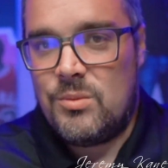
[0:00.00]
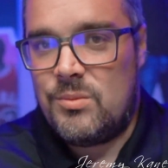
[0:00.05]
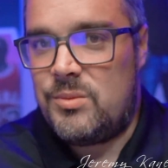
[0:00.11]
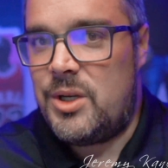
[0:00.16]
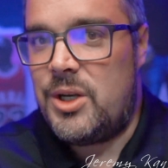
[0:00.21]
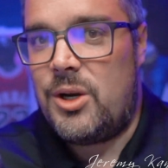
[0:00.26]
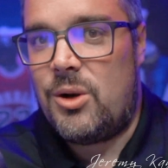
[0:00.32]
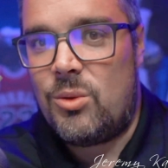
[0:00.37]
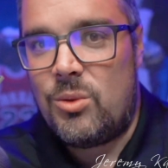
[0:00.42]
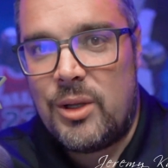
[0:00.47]

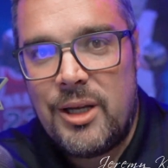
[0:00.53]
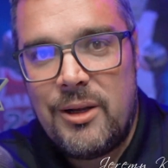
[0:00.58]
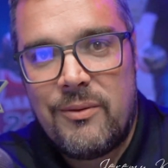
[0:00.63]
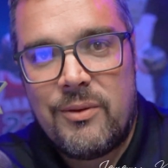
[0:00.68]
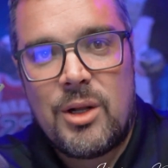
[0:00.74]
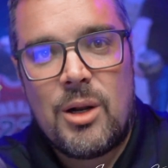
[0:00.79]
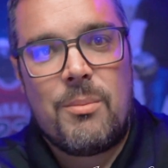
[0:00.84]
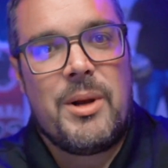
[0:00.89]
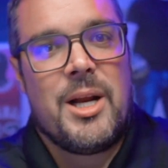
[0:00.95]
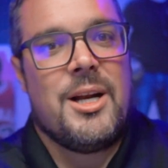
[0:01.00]
you know, leave
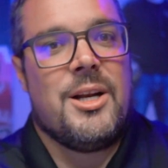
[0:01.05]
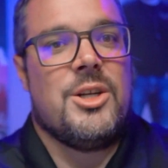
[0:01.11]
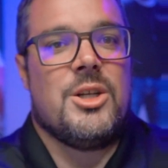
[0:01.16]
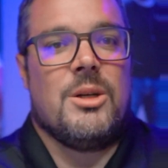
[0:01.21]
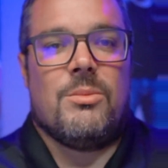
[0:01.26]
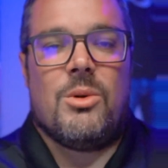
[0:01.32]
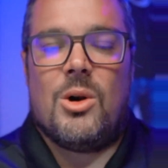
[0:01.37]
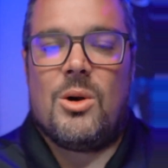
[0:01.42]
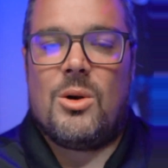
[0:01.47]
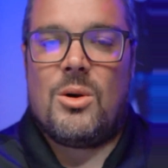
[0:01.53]
their managing
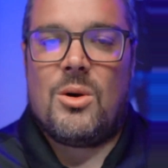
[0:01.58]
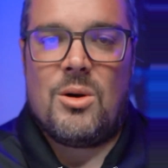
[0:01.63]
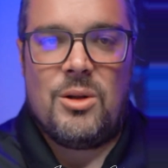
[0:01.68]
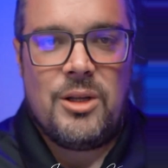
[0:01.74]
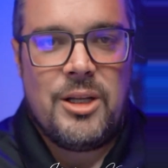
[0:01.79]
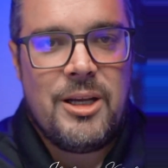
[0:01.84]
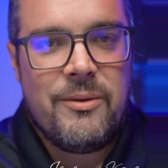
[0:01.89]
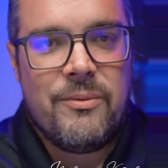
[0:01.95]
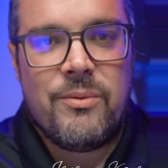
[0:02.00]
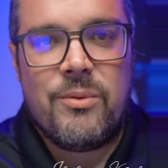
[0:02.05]
broker or
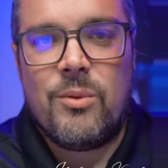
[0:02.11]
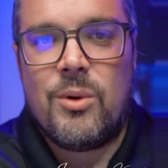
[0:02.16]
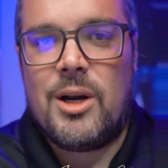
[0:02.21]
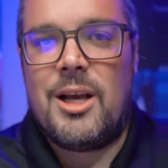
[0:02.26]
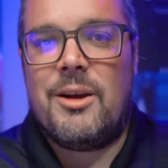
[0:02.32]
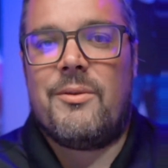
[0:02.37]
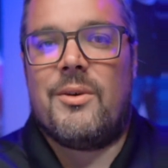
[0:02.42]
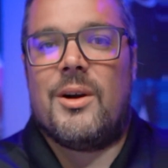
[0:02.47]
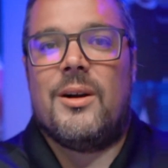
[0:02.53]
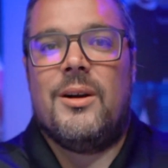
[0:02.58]
leave
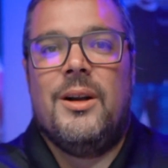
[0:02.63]
whatever.